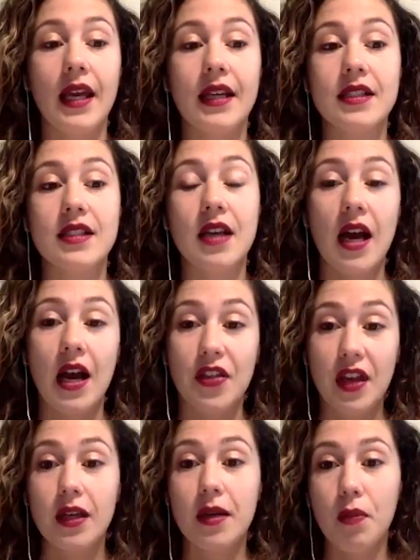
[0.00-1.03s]
And I think
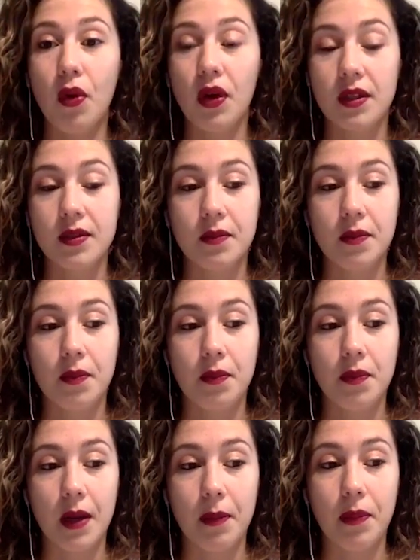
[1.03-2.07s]
an important
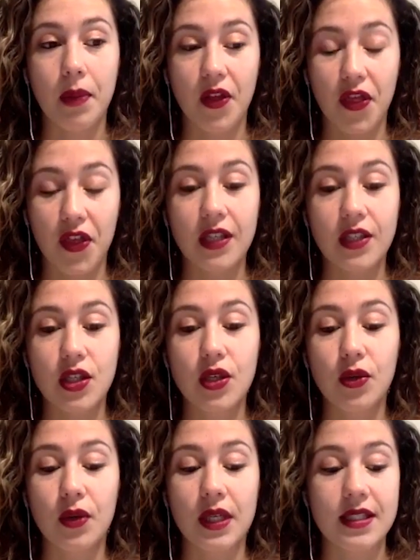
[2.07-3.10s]
thing
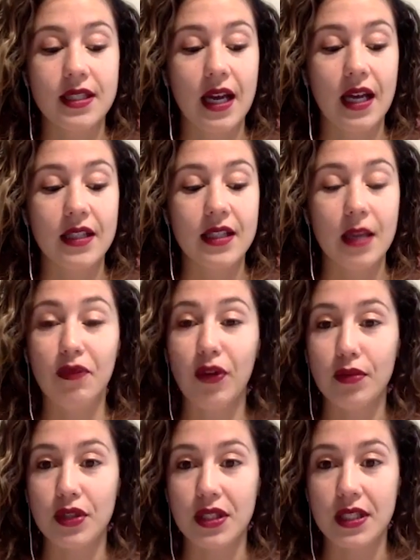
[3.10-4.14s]
too is that I'm from
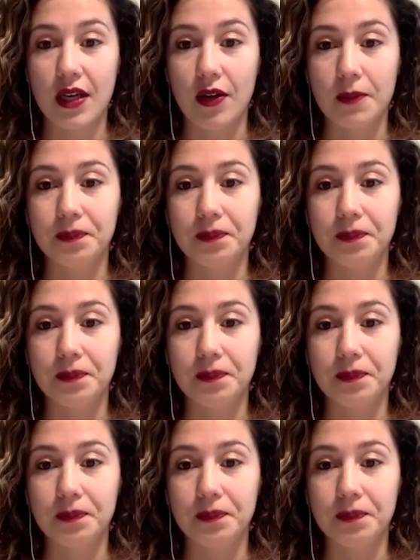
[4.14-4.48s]
Brazil,